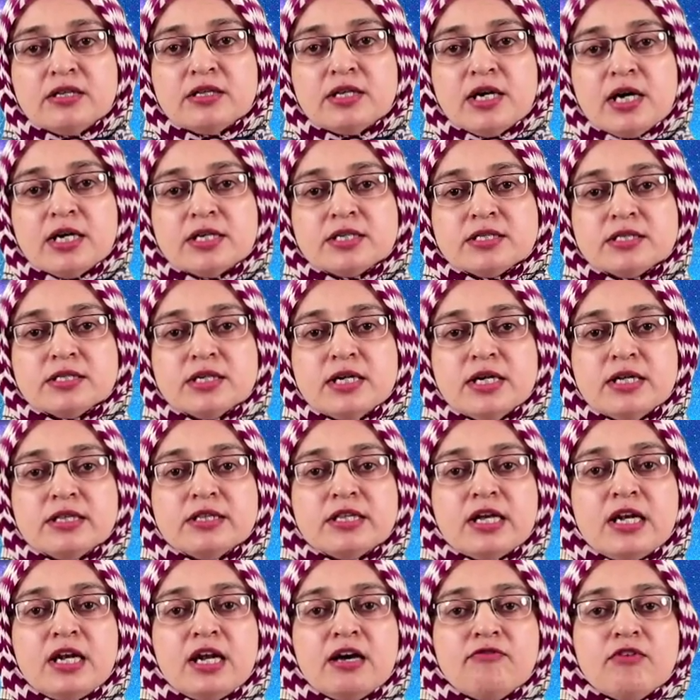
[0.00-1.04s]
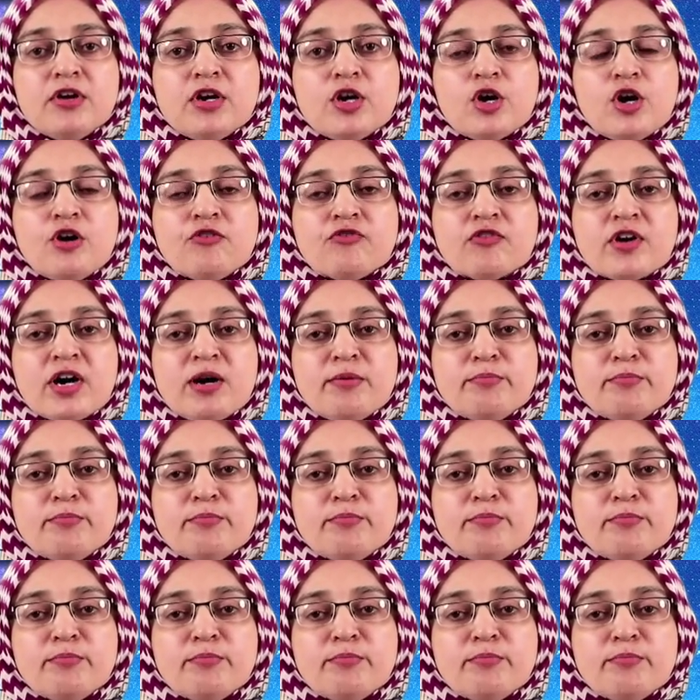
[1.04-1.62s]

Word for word: thus the level of